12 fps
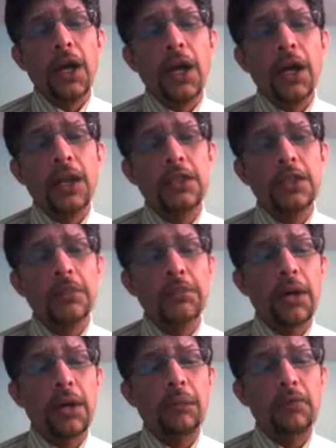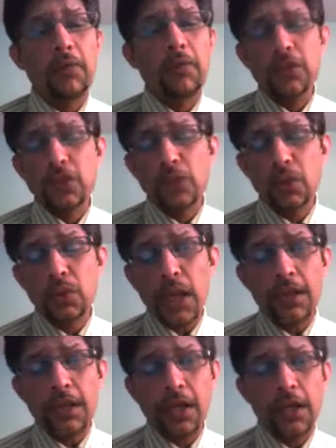
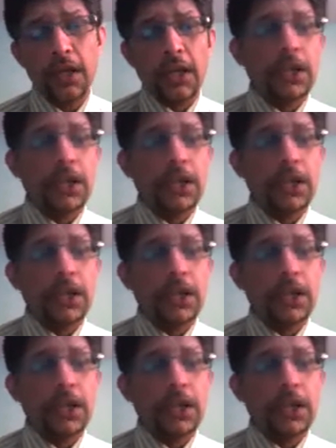Udana.